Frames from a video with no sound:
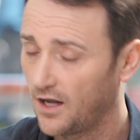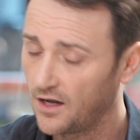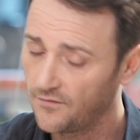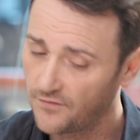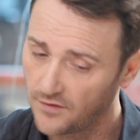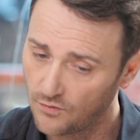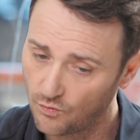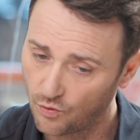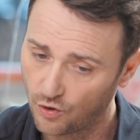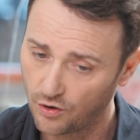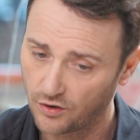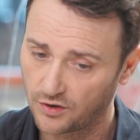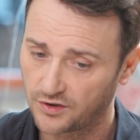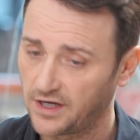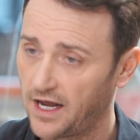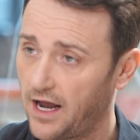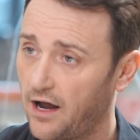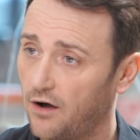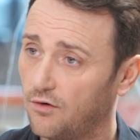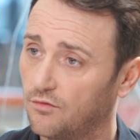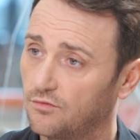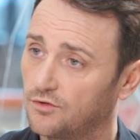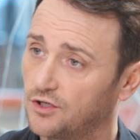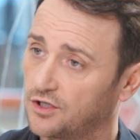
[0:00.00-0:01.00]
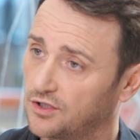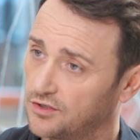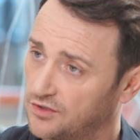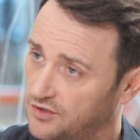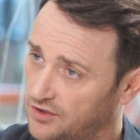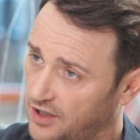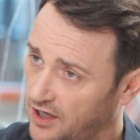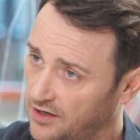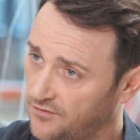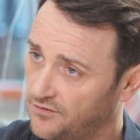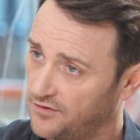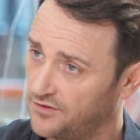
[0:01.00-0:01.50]
if it works out, you can
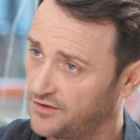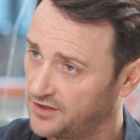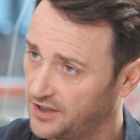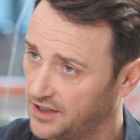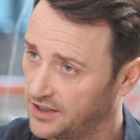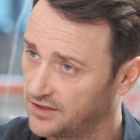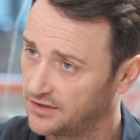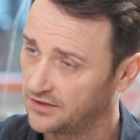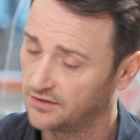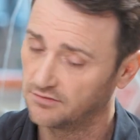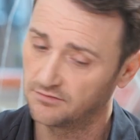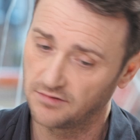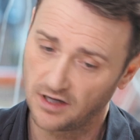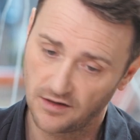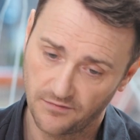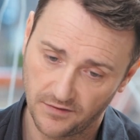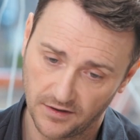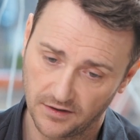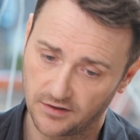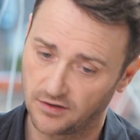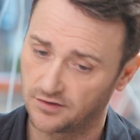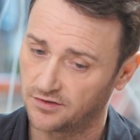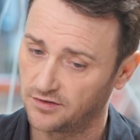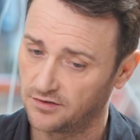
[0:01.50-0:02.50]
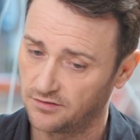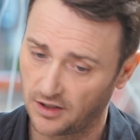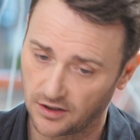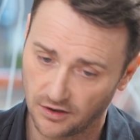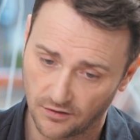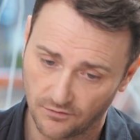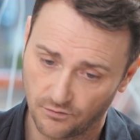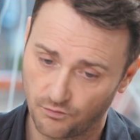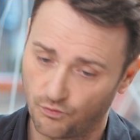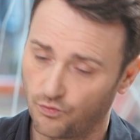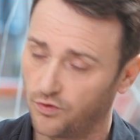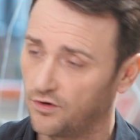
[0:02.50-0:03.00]
stay for the season. If it doesn't,
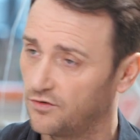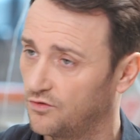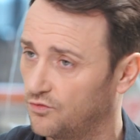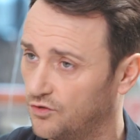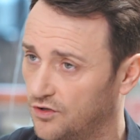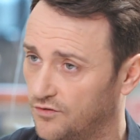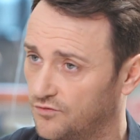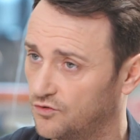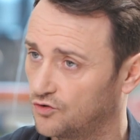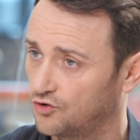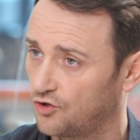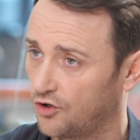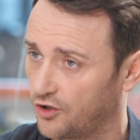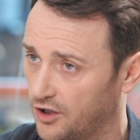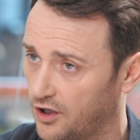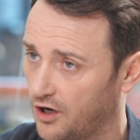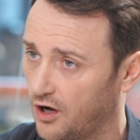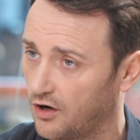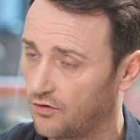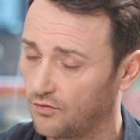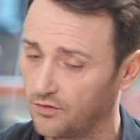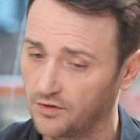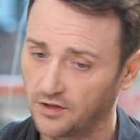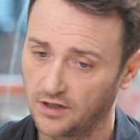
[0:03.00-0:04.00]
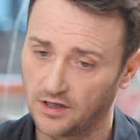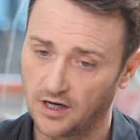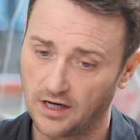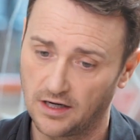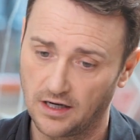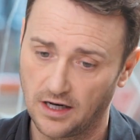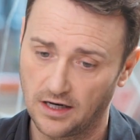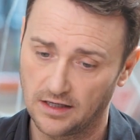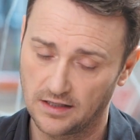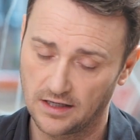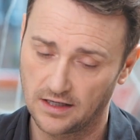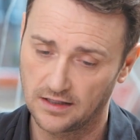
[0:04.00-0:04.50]
then you've, you've just got to go. And,
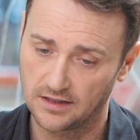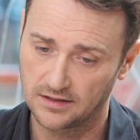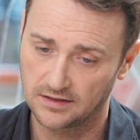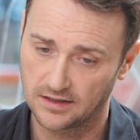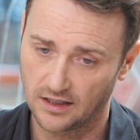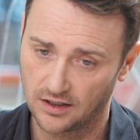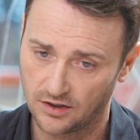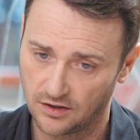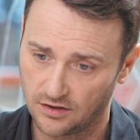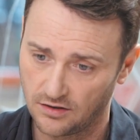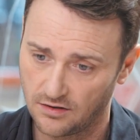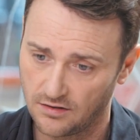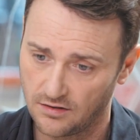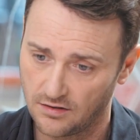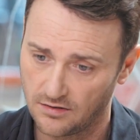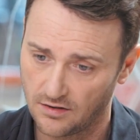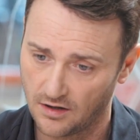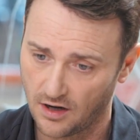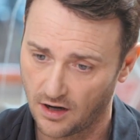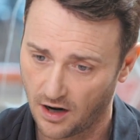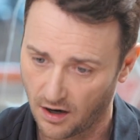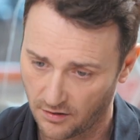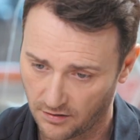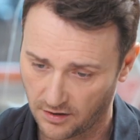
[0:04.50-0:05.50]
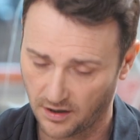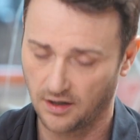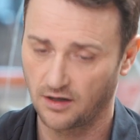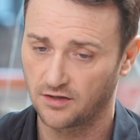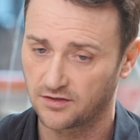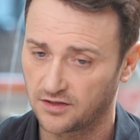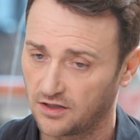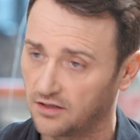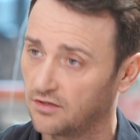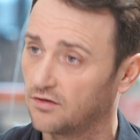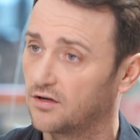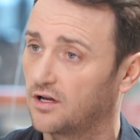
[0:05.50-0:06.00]
and, and, he said, okay.
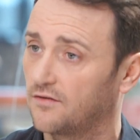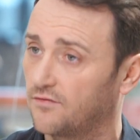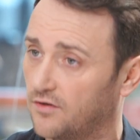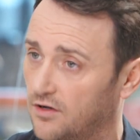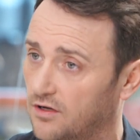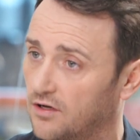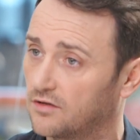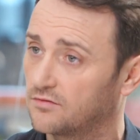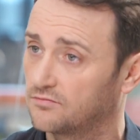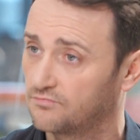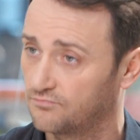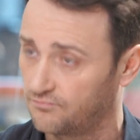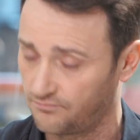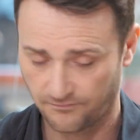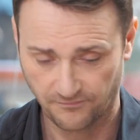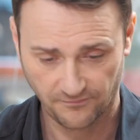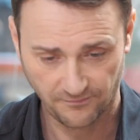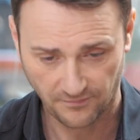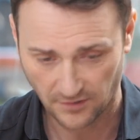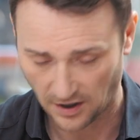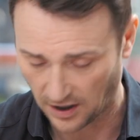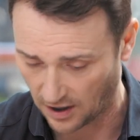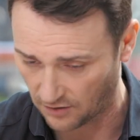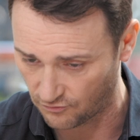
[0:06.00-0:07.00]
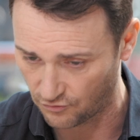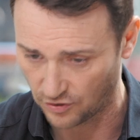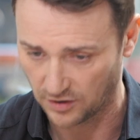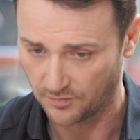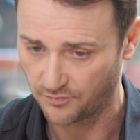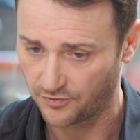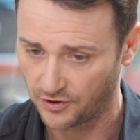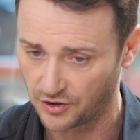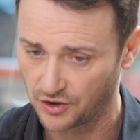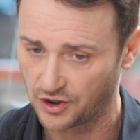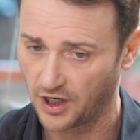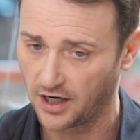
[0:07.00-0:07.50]
I said, I'll give it, I, I really
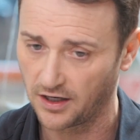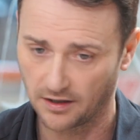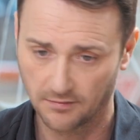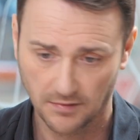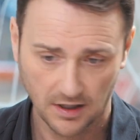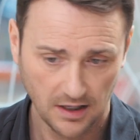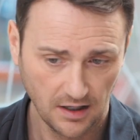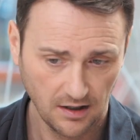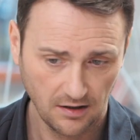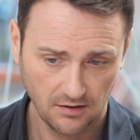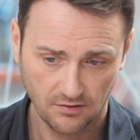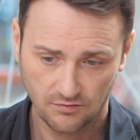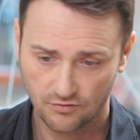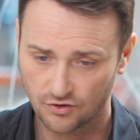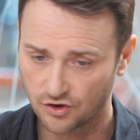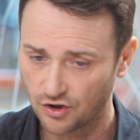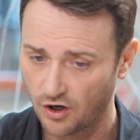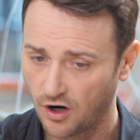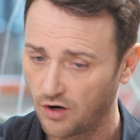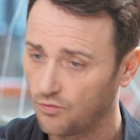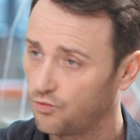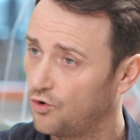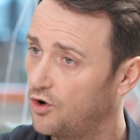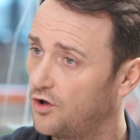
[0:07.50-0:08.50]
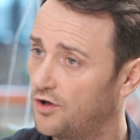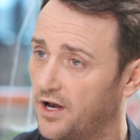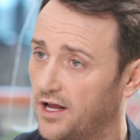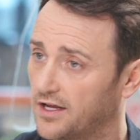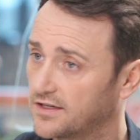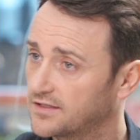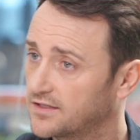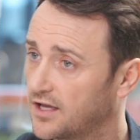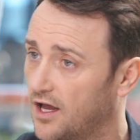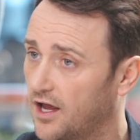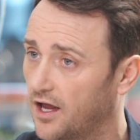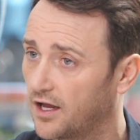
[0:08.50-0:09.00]
appreciate it. Started work the
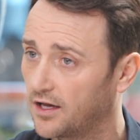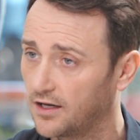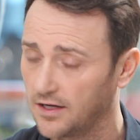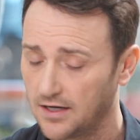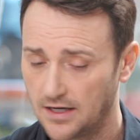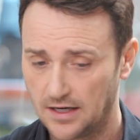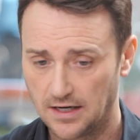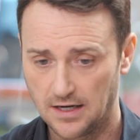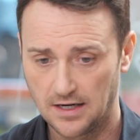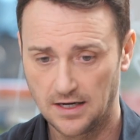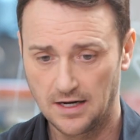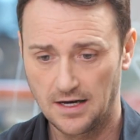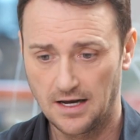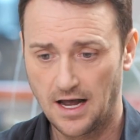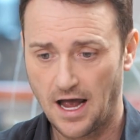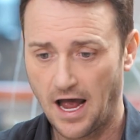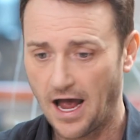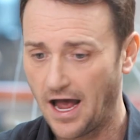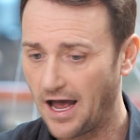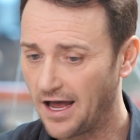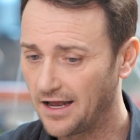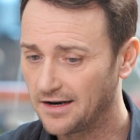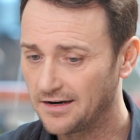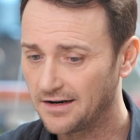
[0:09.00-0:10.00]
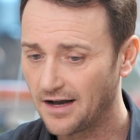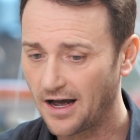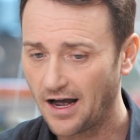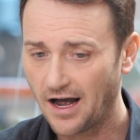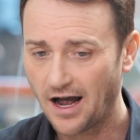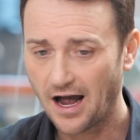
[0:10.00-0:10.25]
next day. And